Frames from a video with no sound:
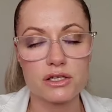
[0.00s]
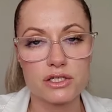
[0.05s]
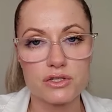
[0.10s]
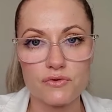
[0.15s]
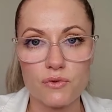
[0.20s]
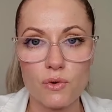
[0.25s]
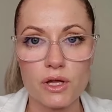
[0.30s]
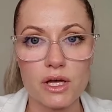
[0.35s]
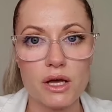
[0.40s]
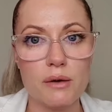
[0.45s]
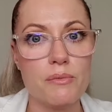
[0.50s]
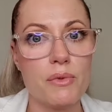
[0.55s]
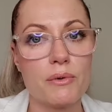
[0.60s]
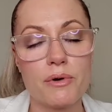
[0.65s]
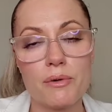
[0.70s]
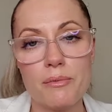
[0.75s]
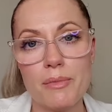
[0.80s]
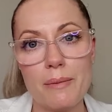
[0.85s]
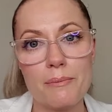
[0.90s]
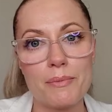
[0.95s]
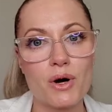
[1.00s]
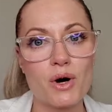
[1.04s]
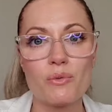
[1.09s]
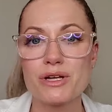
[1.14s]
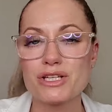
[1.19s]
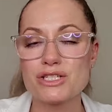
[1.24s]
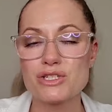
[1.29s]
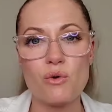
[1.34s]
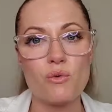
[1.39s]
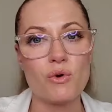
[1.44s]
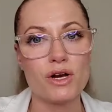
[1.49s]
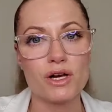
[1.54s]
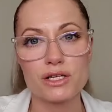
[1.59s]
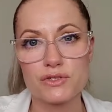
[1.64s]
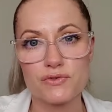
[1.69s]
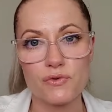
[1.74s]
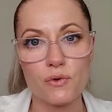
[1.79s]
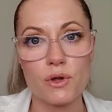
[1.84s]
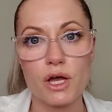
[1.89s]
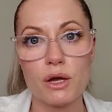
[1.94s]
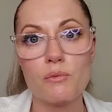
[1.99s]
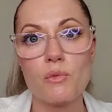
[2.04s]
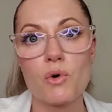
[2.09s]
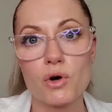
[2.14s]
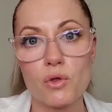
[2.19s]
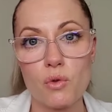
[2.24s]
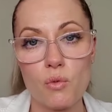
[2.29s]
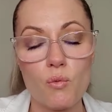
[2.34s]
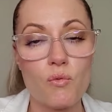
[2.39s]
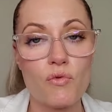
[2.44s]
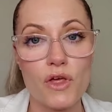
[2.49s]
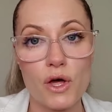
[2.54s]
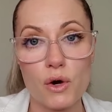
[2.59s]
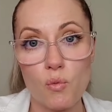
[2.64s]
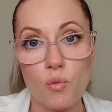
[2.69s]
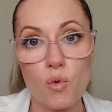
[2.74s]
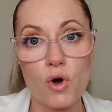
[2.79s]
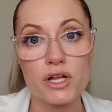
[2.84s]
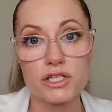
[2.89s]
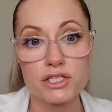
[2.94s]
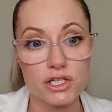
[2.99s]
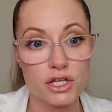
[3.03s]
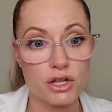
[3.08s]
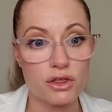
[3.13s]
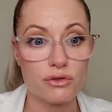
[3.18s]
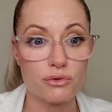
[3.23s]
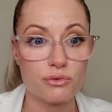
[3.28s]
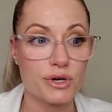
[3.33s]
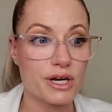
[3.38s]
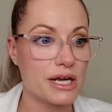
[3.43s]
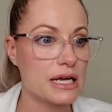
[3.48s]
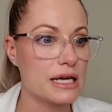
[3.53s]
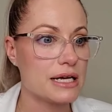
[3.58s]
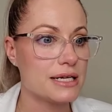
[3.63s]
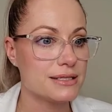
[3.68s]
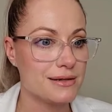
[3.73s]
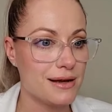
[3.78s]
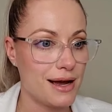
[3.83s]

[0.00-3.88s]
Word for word: exfoliant but remember we don't want to exfoliate more than one to three